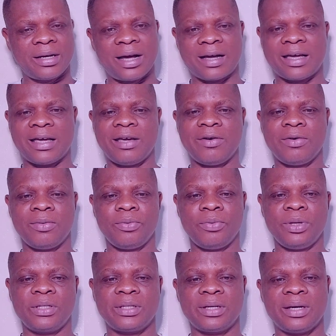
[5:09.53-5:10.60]
that came home
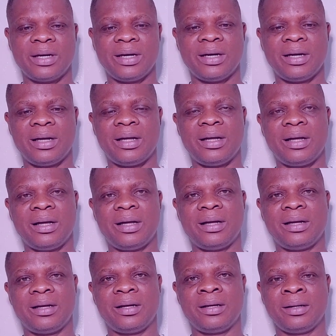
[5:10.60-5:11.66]
with
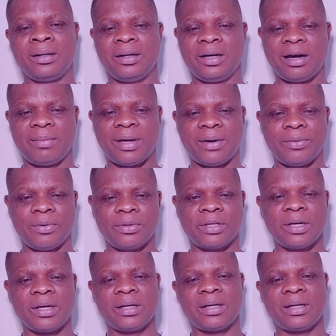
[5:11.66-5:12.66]
a Grammy Award.